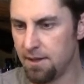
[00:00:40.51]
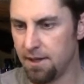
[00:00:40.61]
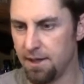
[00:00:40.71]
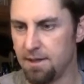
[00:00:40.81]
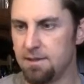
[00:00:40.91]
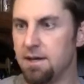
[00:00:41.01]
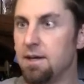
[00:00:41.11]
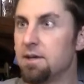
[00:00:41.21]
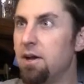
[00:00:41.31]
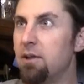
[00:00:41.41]

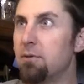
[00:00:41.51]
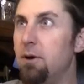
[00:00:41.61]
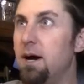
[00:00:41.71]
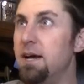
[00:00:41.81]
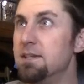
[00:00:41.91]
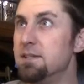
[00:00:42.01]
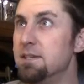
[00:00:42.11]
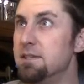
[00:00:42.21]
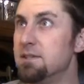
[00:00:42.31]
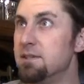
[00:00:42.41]
And color-wise,
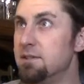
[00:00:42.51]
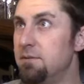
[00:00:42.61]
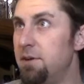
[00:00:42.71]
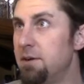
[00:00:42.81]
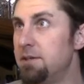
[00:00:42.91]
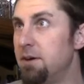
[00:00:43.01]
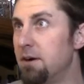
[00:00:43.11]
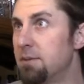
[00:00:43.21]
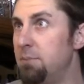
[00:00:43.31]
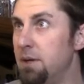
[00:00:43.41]
it's a very
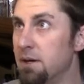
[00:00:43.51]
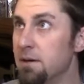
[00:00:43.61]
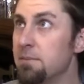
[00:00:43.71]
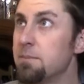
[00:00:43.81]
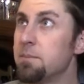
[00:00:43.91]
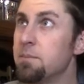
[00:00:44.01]
dark beer.